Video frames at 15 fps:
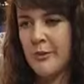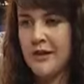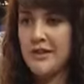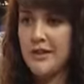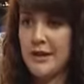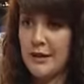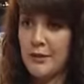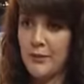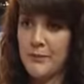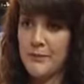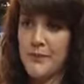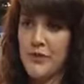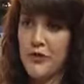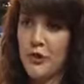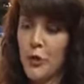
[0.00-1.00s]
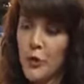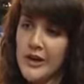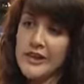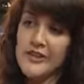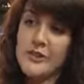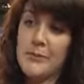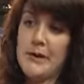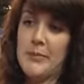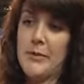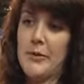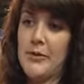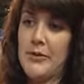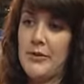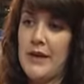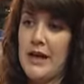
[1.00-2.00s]
coming down, talking to people
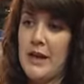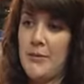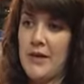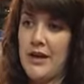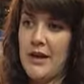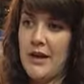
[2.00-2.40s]
um,